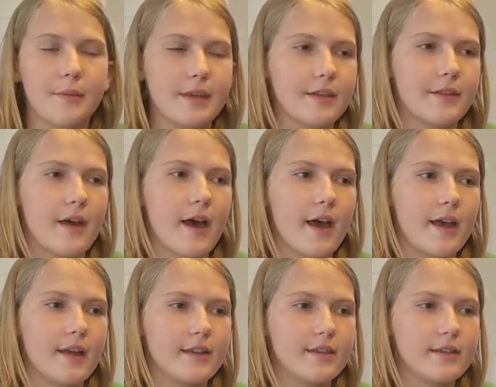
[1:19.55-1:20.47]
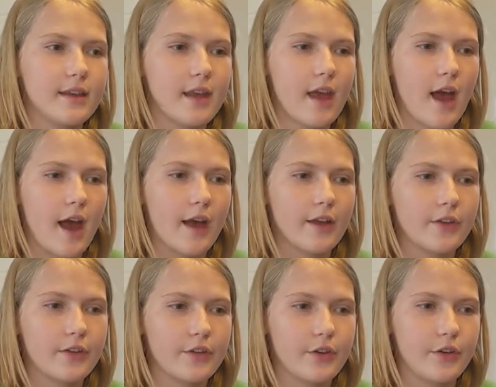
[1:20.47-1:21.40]
me that
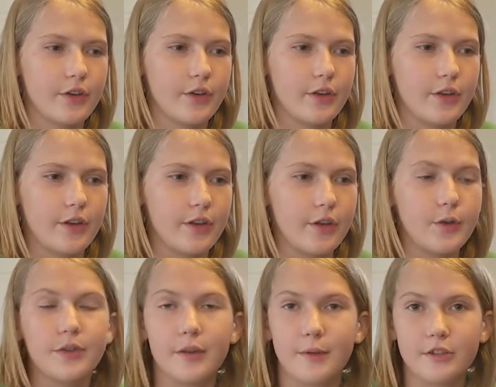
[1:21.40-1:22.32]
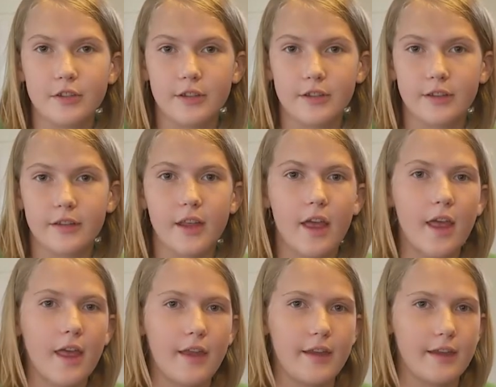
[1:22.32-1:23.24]
I should use images
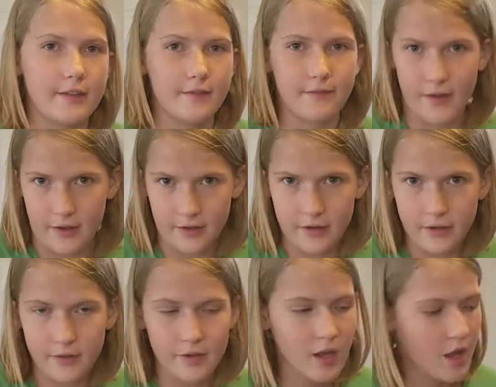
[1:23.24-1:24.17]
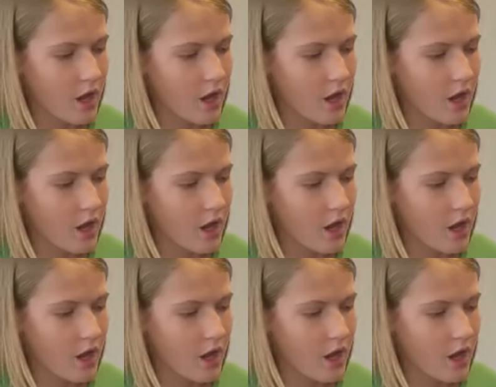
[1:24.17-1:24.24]
in vector.